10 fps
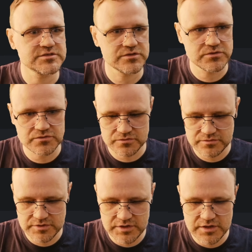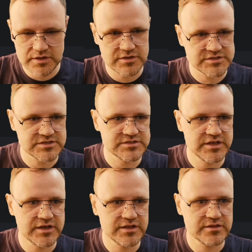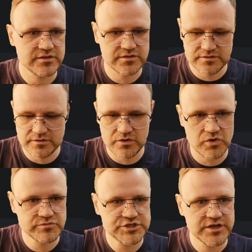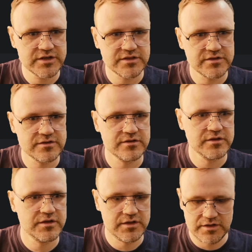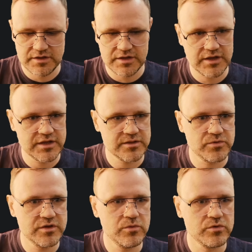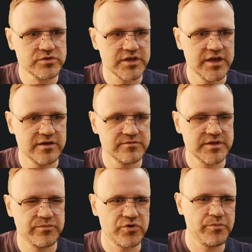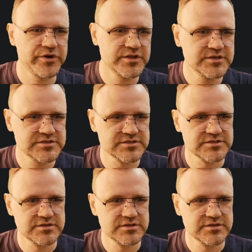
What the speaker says: So this is the object, and we will have the properties.